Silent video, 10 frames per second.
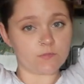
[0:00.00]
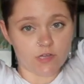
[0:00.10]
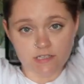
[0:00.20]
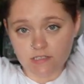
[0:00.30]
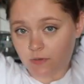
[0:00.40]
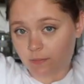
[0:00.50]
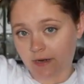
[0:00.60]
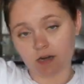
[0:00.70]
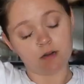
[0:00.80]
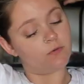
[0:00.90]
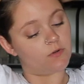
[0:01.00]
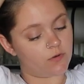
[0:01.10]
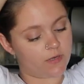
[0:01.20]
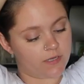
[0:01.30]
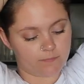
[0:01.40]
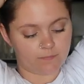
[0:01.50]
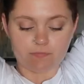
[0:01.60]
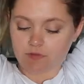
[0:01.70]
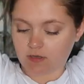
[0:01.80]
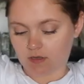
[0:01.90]
So I had to put my hair up real quick.
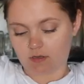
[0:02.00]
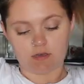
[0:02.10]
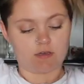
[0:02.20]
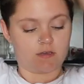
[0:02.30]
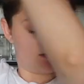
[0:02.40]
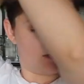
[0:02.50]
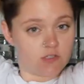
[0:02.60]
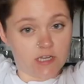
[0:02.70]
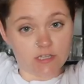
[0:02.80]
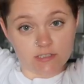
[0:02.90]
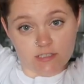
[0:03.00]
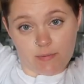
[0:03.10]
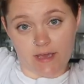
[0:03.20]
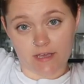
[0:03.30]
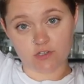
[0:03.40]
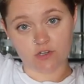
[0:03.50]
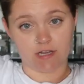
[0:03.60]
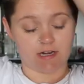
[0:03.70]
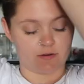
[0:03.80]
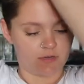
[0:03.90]
So I looked in the
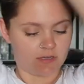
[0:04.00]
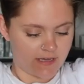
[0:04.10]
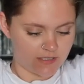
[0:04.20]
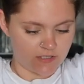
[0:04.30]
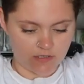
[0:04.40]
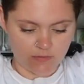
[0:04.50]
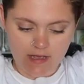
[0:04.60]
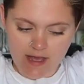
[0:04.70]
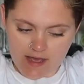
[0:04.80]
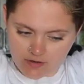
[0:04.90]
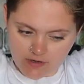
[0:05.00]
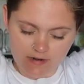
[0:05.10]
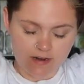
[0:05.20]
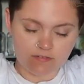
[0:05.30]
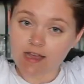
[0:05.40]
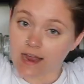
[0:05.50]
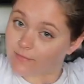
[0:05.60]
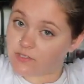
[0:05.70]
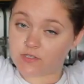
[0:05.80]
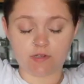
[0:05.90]
pantry and I realized, you know what, I don't ever have
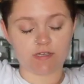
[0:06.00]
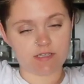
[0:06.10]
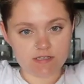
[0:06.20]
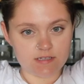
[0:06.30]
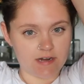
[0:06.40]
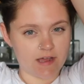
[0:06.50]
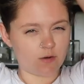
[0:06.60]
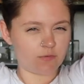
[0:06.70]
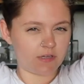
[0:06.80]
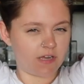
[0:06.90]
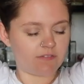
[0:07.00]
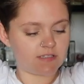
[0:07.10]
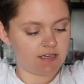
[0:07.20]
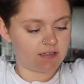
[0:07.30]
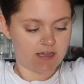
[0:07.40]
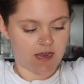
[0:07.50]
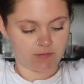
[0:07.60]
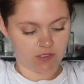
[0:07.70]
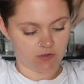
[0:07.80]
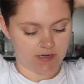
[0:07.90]
time to do this, and I don't really ever take the
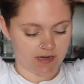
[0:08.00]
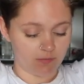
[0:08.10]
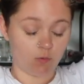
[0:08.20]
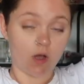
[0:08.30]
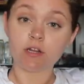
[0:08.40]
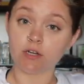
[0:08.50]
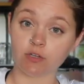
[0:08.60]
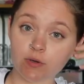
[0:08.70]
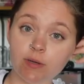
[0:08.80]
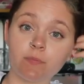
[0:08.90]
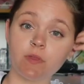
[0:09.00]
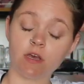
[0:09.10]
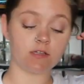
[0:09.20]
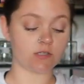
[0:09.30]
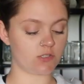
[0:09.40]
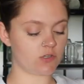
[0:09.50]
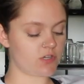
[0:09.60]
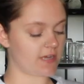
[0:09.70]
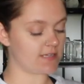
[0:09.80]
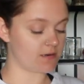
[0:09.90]
time to do it, and I've been wanting to do it. So I told
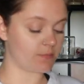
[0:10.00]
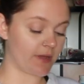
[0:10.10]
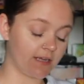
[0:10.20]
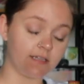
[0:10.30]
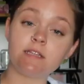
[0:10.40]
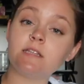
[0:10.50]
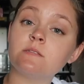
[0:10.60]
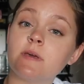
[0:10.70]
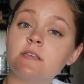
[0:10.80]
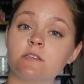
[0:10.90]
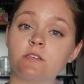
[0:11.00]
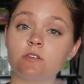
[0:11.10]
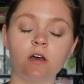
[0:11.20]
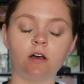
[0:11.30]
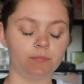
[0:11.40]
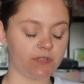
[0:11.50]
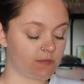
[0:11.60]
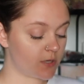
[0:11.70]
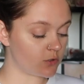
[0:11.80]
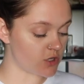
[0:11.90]
you guys that I'm painting these
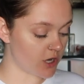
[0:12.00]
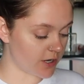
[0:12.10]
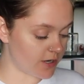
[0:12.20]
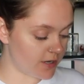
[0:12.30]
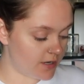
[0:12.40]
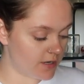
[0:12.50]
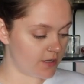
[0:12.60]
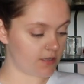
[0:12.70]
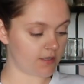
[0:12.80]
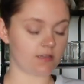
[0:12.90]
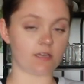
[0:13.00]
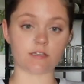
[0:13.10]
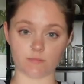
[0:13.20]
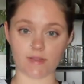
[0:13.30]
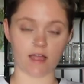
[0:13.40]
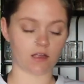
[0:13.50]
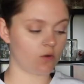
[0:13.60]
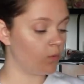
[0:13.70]
these pickle jar things black.